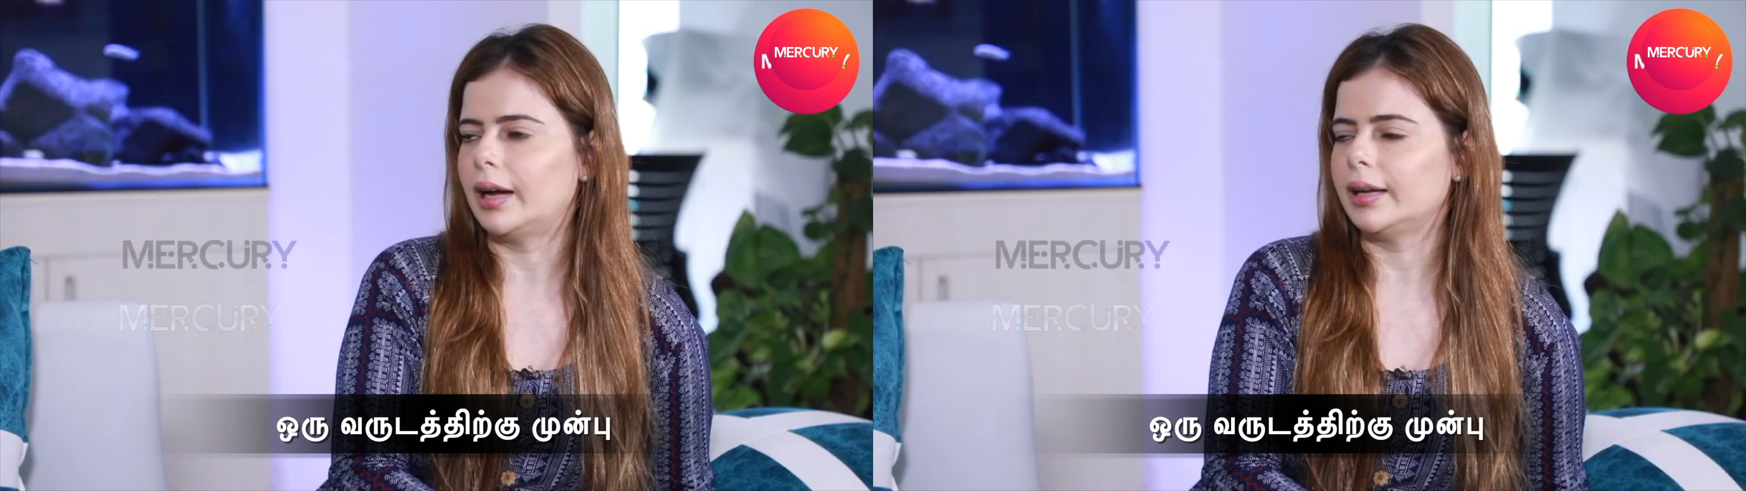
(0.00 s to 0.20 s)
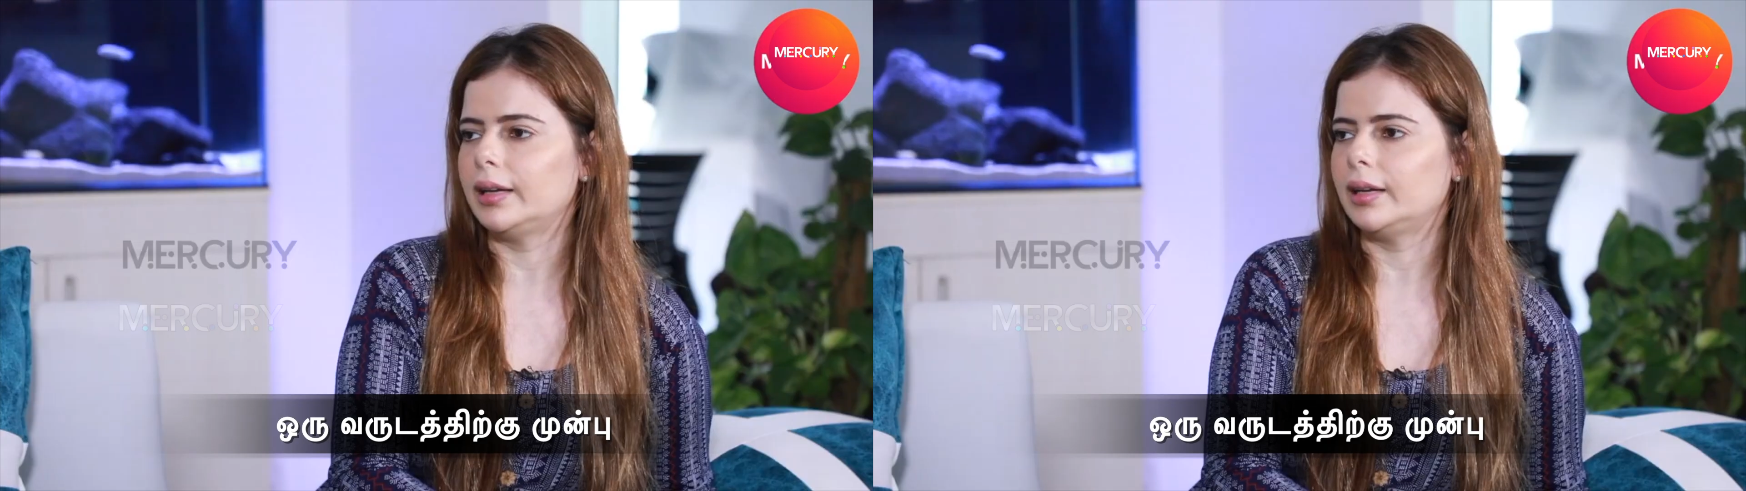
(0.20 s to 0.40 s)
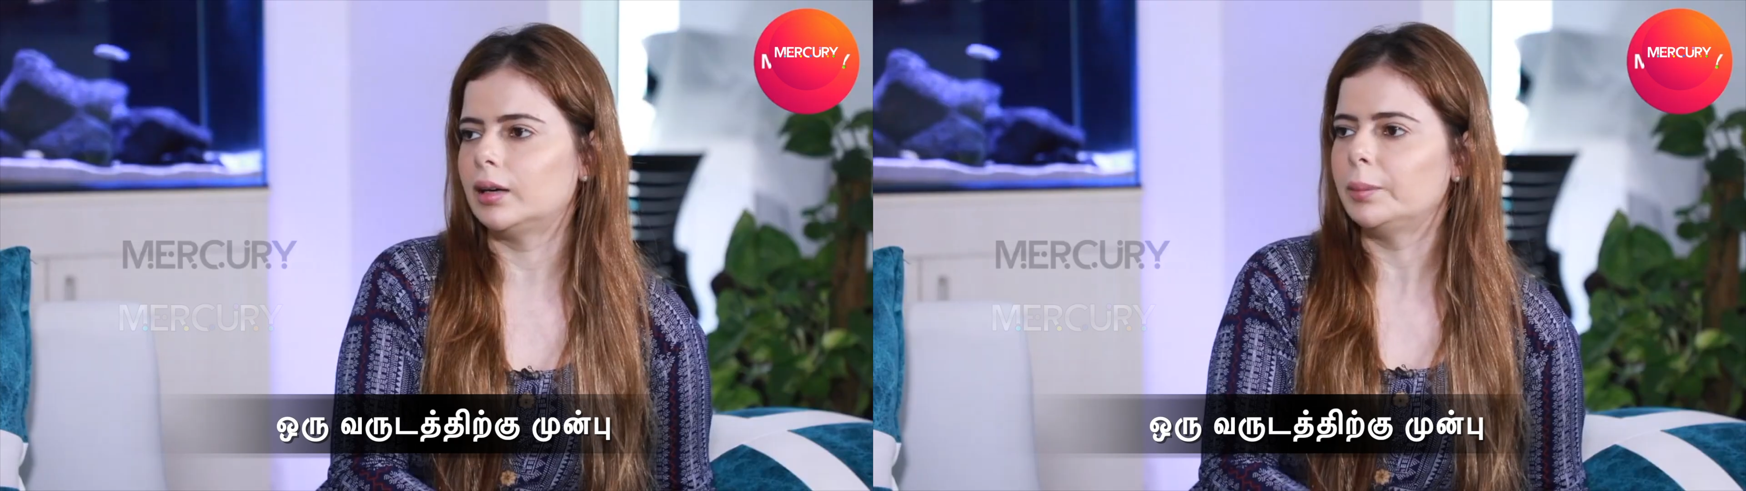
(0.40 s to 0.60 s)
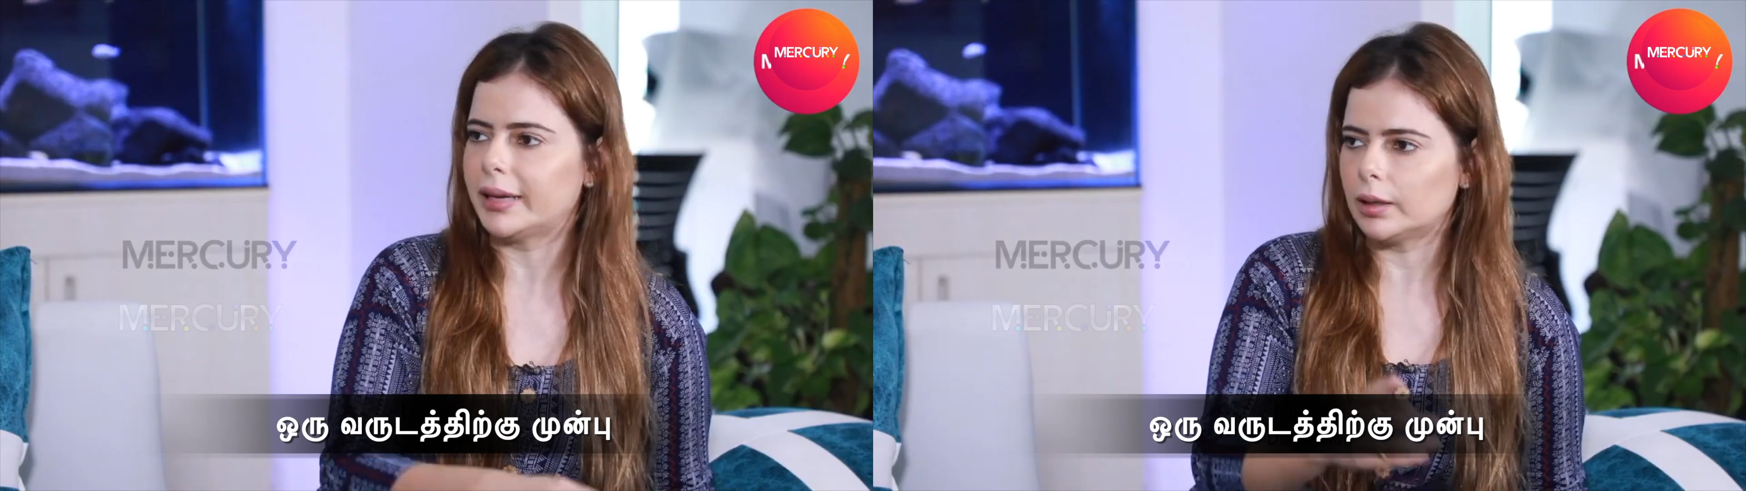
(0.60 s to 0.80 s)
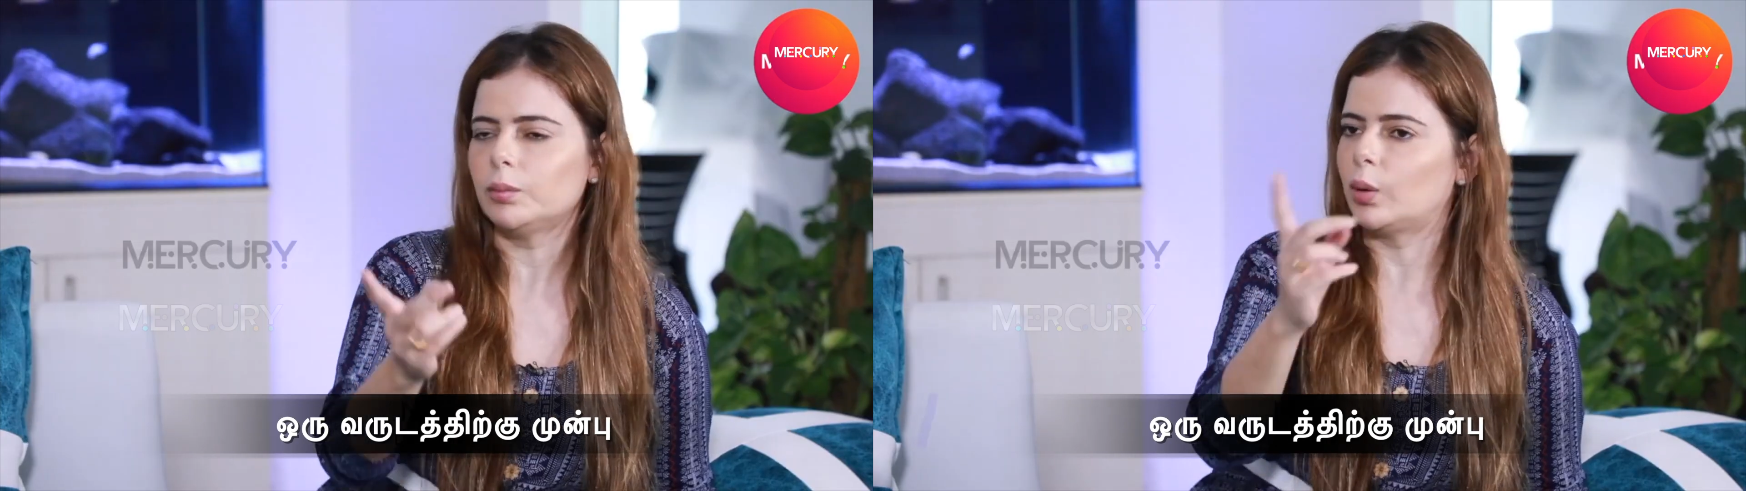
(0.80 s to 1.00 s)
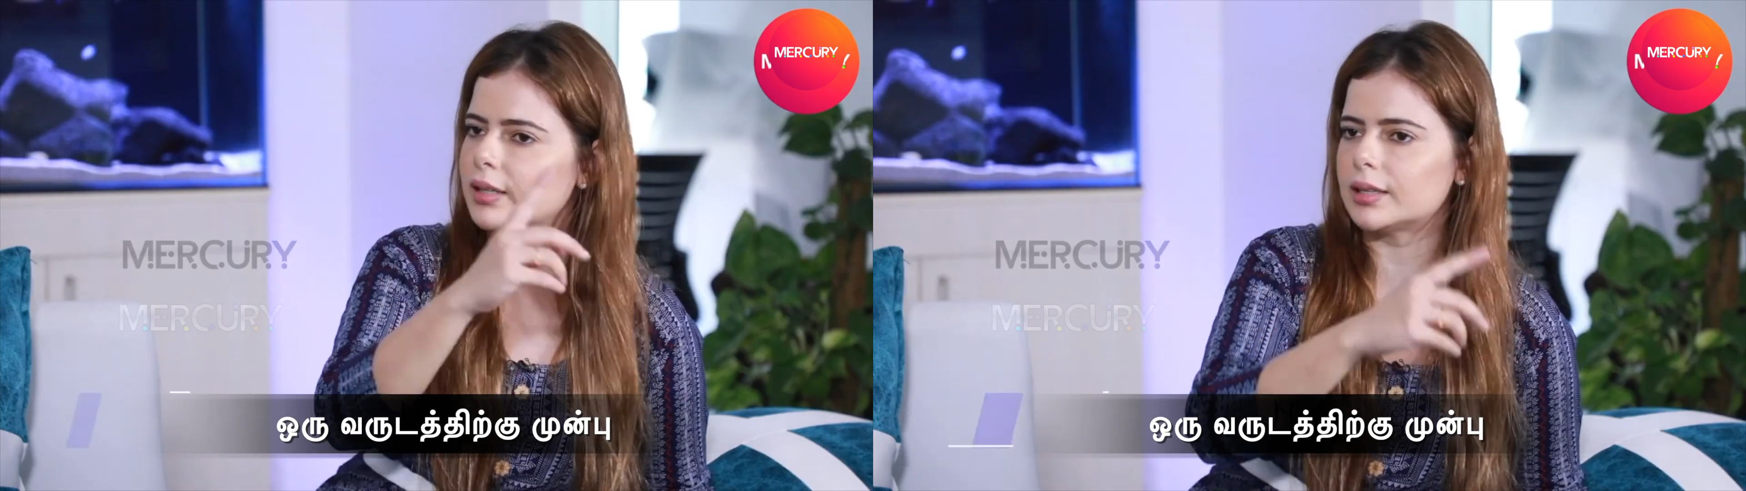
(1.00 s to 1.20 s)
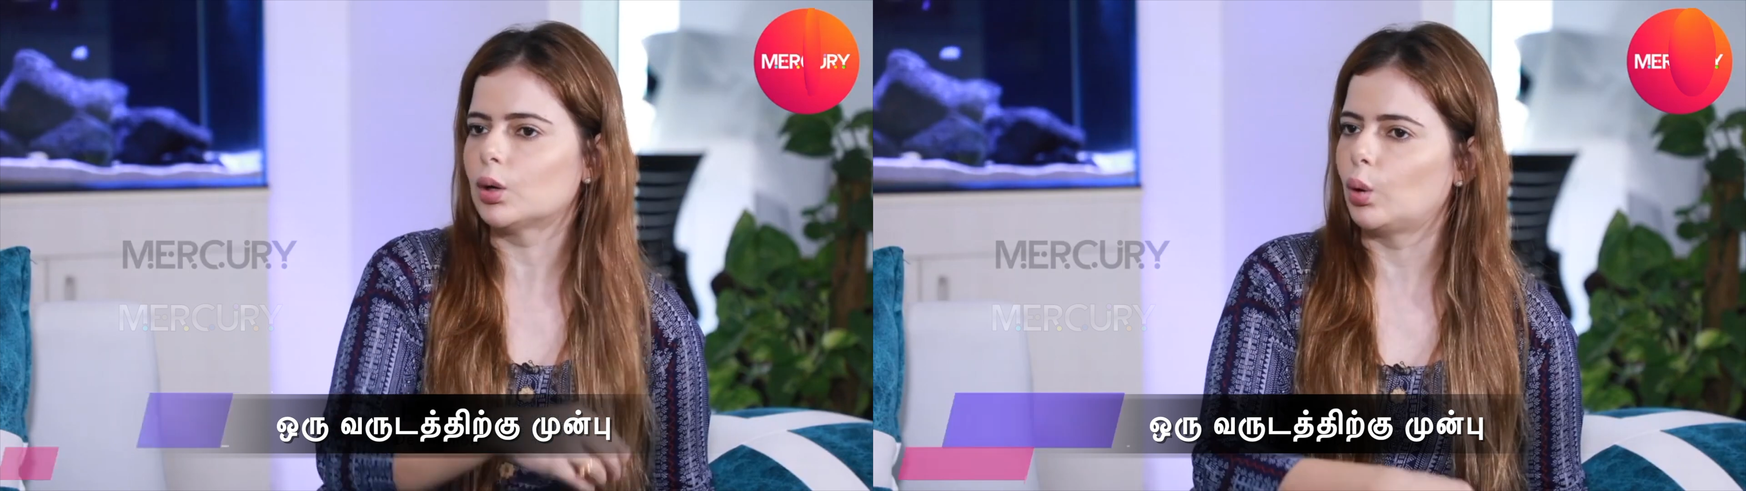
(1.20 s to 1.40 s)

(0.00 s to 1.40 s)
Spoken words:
I met him once in